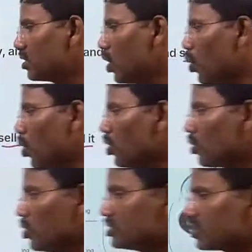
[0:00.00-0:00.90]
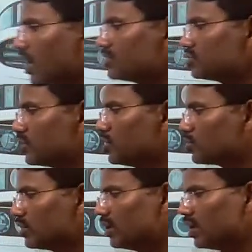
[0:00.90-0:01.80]
the old rules transition
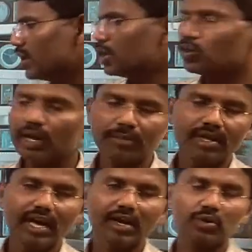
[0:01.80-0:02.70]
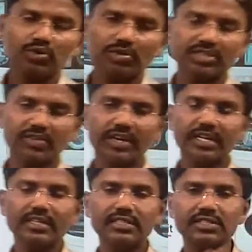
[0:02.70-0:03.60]
into the new MDR
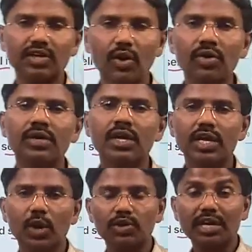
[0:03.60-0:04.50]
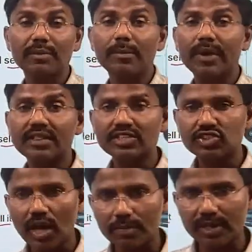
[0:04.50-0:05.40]
2017. This is how you have to remember the
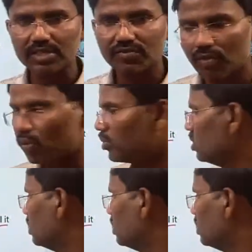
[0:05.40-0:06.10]
chapters flow.